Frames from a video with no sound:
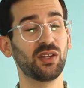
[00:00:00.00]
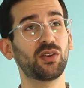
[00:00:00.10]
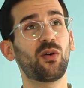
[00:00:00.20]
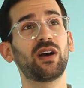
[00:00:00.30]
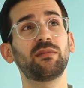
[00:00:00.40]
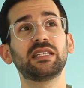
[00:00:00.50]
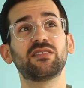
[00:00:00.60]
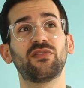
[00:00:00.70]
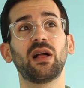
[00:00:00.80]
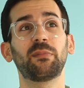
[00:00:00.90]
You don't want to be
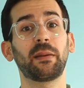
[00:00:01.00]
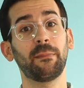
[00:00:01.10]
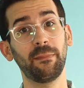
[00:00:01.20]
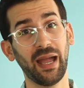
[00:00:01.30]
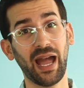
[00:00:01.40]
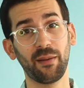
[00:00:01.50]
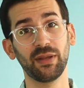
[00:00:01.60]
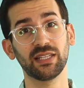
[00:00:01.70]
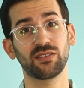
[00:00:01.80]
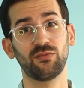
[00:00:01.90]
developing
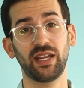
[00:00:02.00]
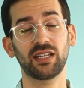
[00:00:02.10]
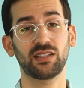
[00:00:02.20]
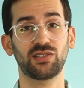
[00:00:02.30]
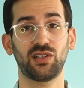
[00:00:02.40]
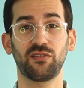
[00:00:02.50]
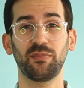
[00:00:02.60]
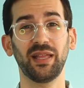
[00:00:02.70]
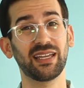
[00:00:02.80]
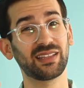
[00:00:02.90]
habits right at the start of
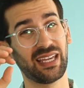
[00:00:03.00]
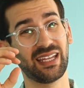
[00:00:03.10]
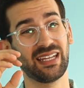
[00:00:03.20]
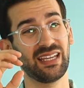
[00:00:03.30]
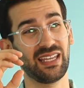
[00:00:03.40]
playing that